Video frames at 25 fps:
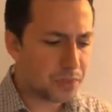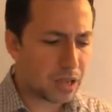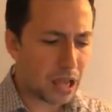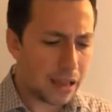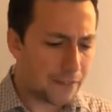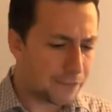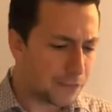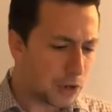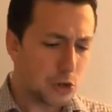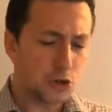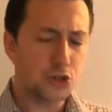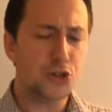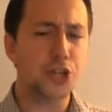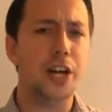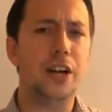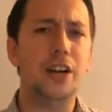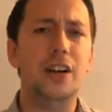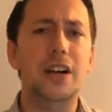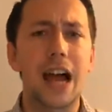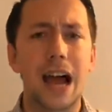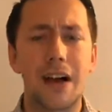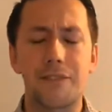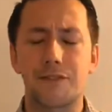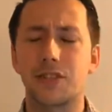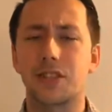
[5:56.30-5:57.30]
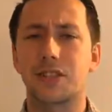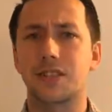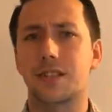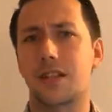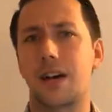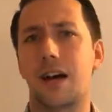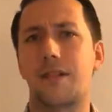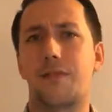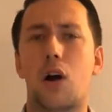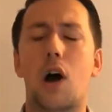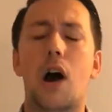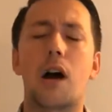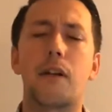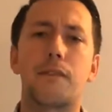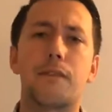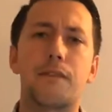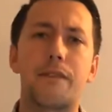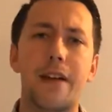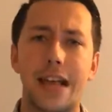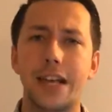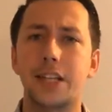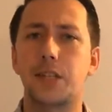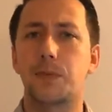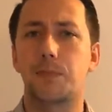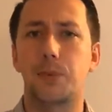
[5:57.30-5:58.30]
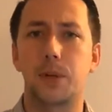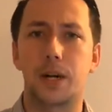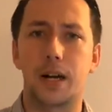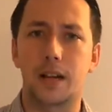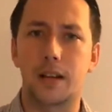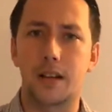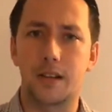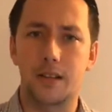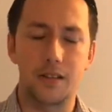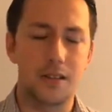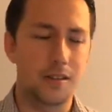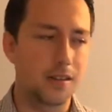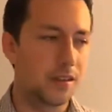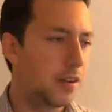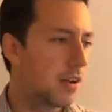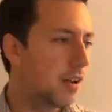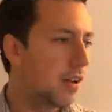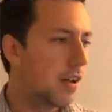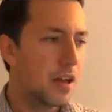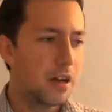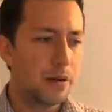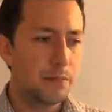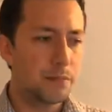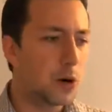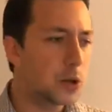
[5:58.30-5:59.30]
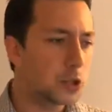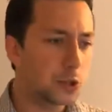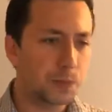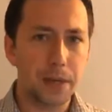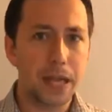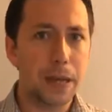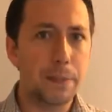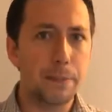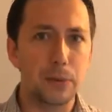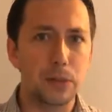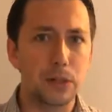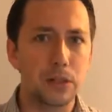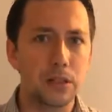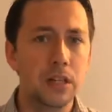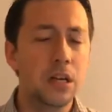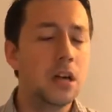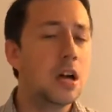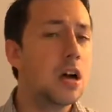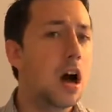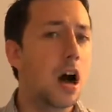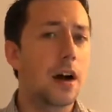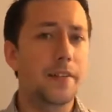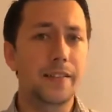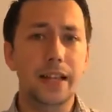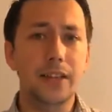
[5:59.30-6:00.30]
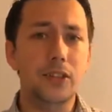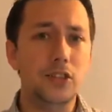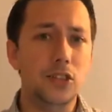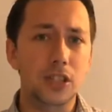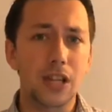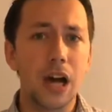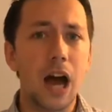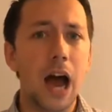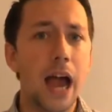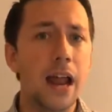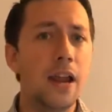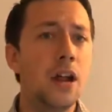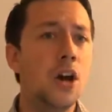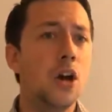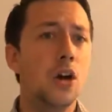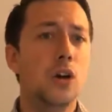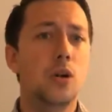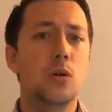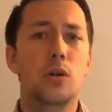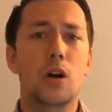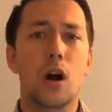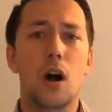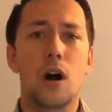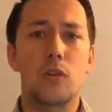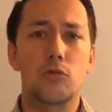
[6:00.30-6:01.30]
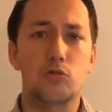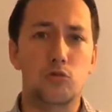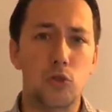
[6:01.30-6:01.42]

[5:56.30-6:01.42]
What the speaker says: if you share half this stuff on Facebook, most people on the other side who call